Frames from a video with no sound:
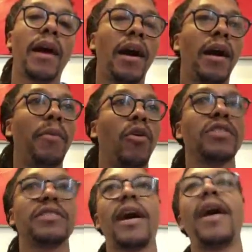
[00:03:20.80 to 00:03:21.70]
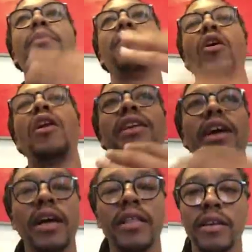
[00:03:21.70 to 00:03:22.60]
On top of all the
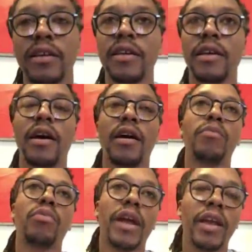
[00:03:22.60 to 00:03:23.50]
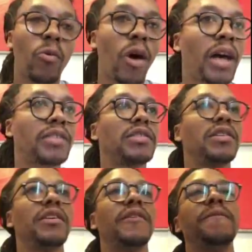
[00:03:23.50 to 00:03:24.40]
other
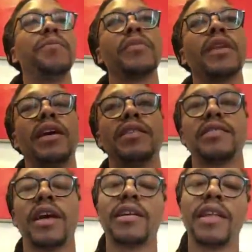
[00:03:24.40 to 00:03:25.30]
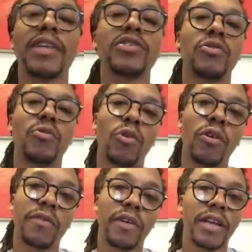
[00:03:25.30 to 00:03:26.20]
brainwashing and psychological
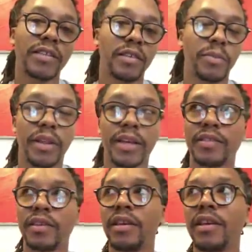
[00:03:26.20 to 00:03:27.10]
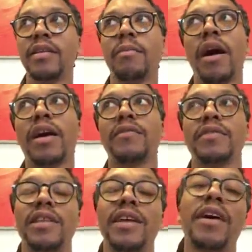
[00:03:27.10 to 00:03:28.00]
warfare that took place in the mind of a
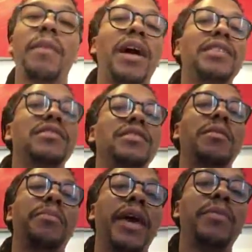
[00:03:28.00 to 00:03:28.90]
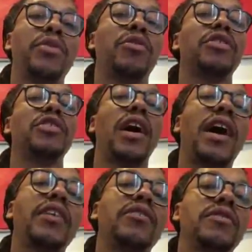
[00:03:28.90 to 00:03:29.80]
slave. Now imagine just a baby or a
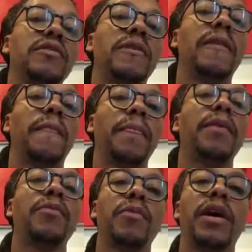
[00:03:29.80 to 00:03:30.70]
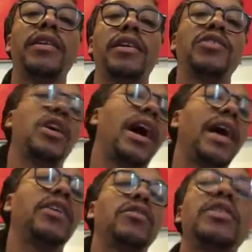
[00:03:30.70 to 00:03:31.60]
child, right? A
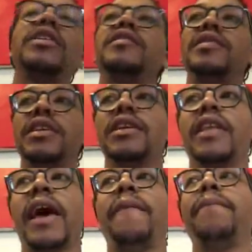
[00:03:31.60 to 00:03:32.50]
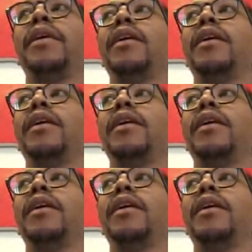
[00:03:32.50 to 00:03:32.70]
child seeing that.